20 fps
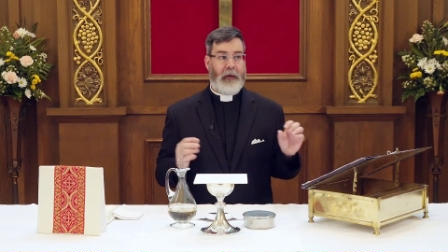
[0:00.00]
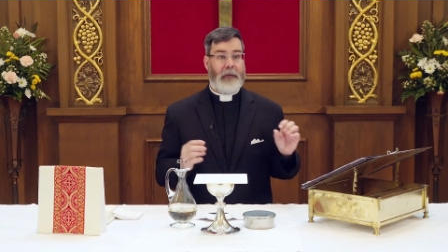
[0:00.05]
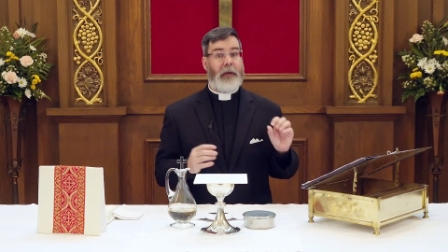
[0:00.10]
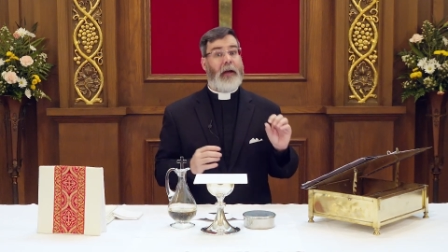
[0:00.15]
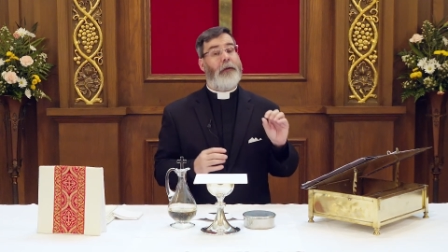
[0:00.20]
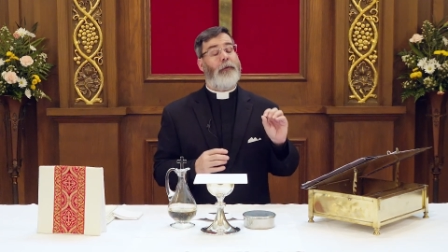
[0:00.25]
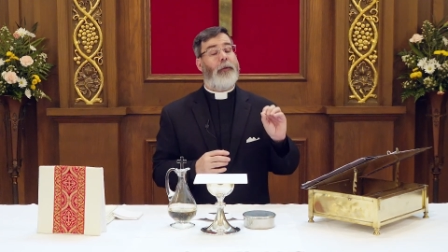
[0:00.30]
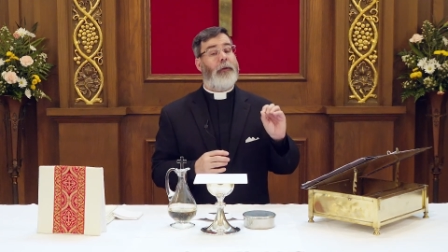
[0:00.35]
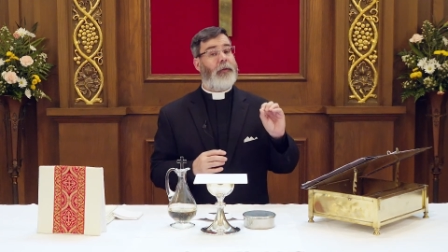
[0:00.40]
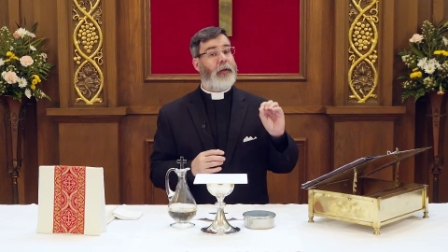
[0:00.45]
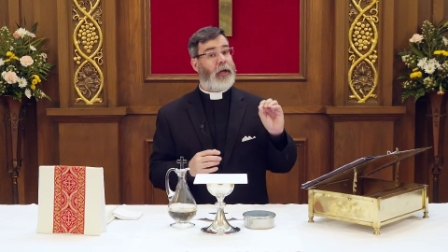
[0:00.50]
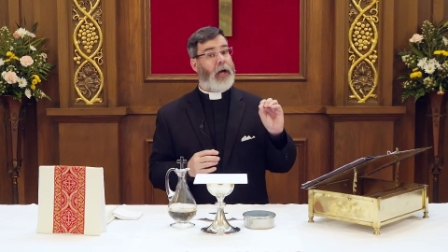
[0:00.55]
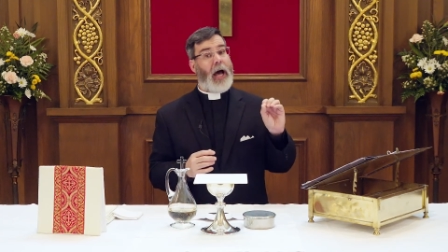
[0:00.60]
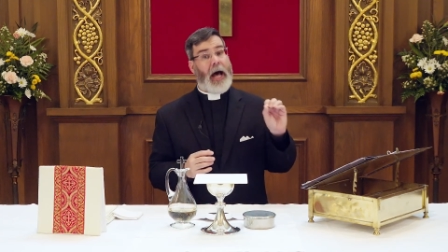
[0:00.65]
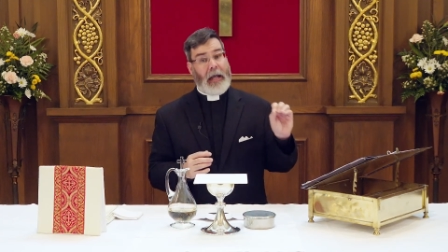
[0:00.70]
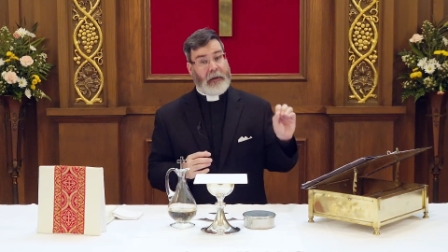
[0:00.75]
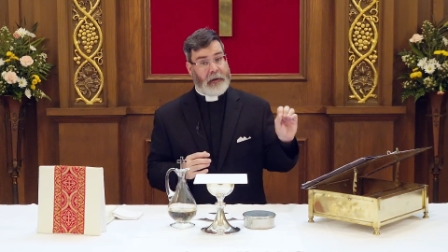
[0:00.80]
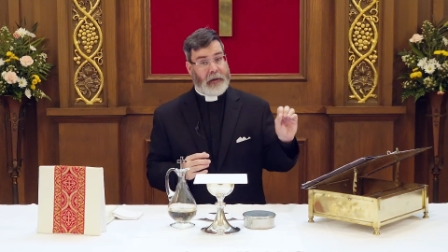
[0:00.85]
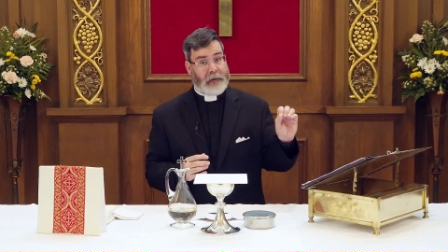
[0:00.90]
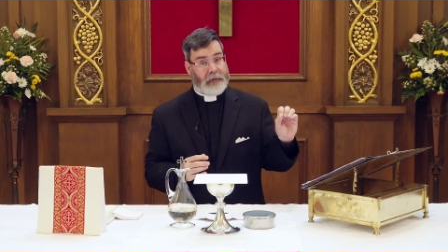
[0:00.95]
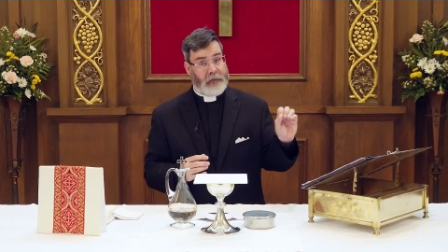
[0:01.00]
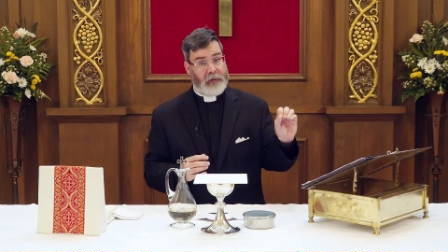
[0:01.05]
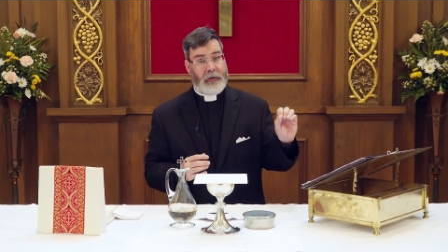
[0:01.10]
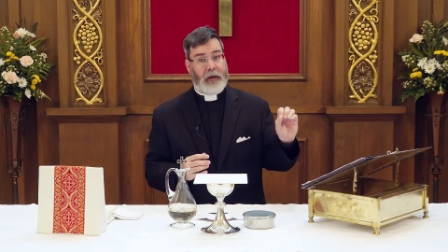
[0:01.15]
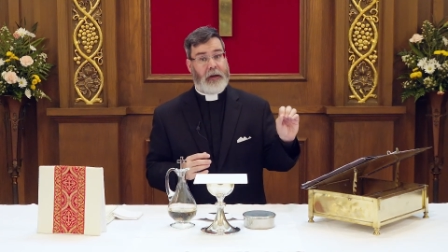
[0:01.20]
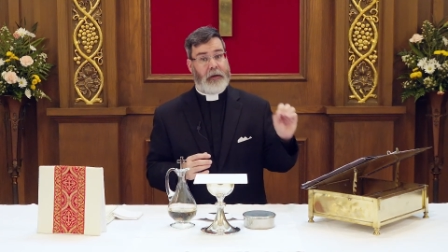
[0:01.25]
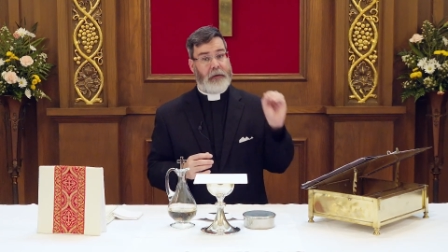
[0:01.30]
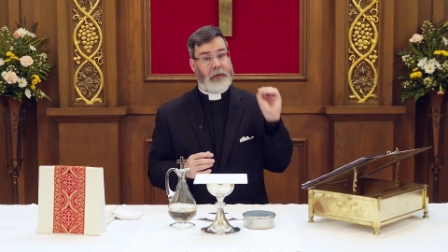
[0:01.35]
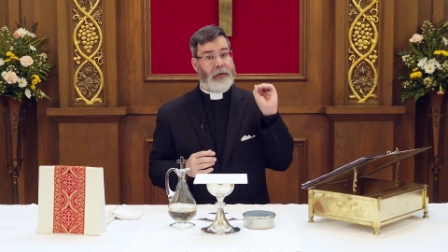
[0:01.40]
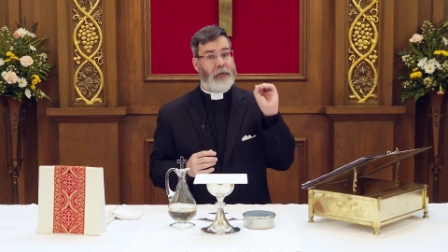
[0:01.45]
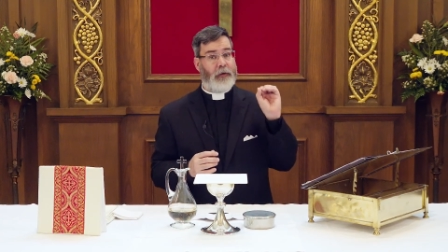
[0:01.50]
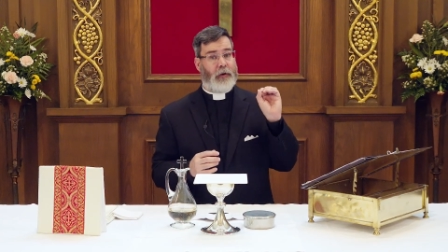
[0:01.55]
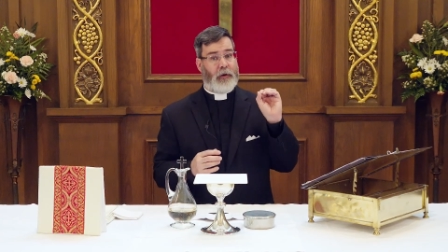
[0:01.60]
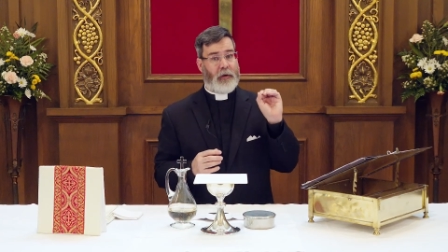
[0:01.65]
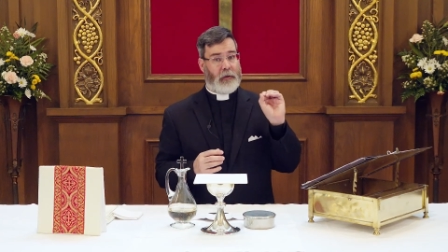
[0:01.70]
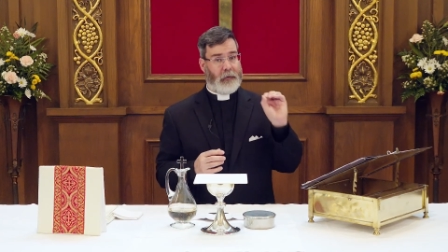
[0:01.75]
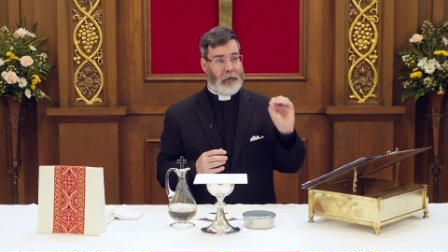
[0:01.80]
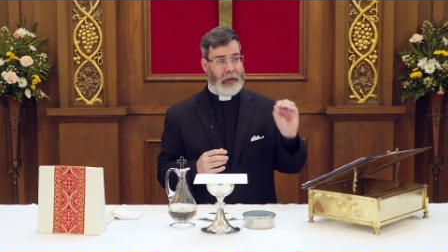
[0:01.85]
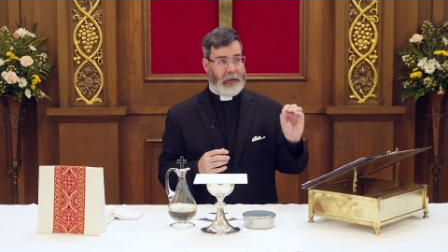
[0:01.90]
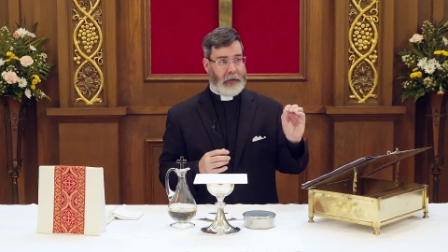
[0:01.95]
That's what the collect does
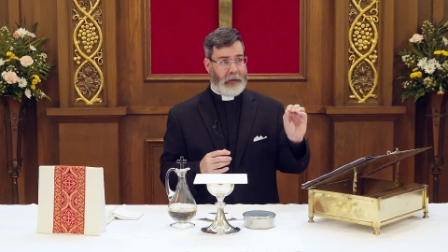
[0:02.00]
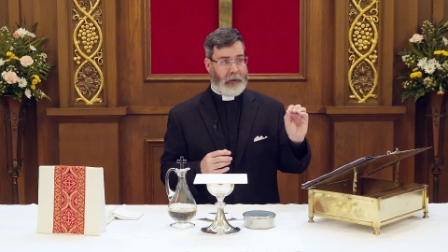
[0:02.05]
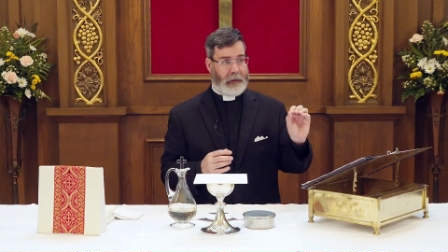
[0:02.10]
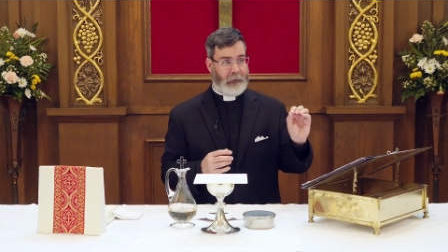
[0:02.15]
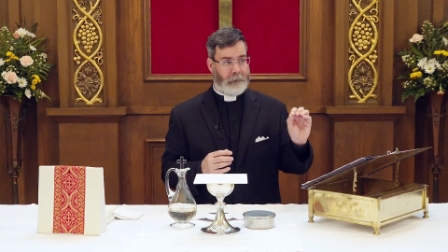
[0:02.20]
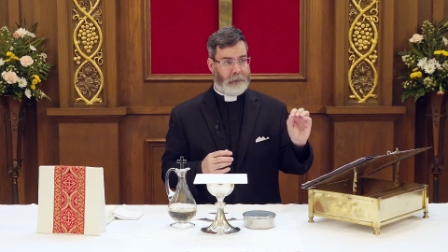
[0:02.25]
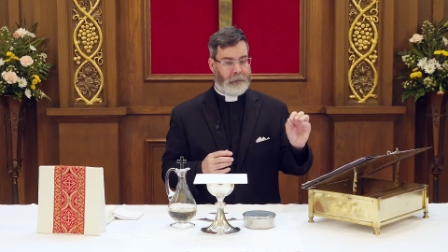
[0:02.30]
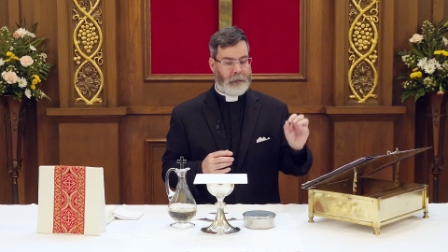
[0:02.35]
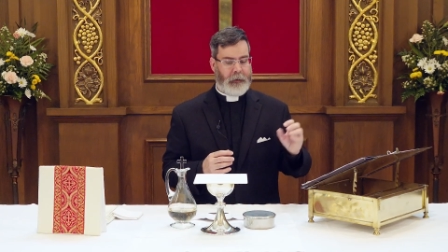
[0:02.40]
already.